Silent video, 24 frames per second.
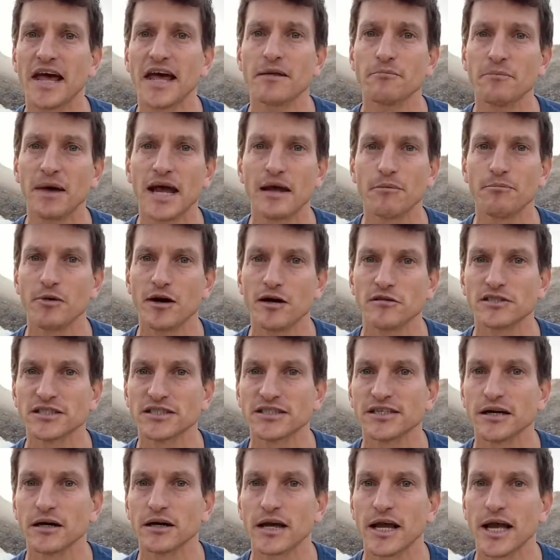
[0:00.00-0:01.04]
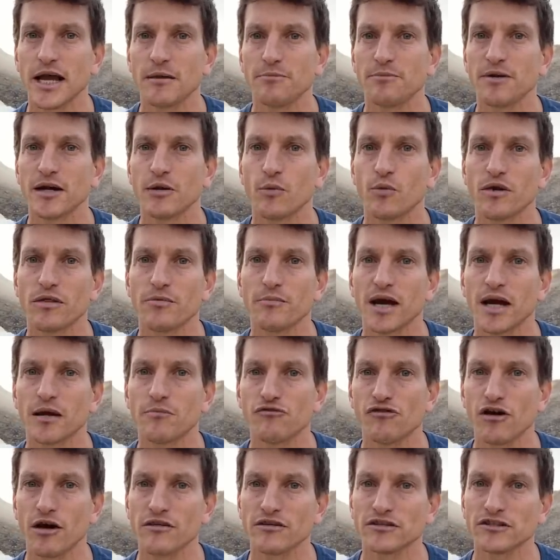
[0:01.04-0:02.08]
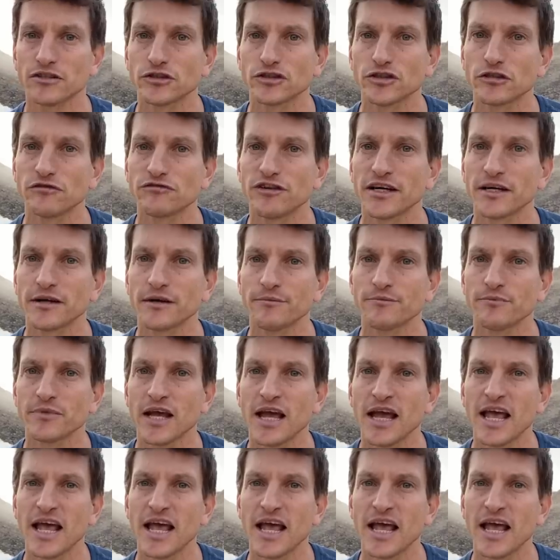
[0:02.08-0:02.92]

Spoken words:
and my parents are helping with my brother's children.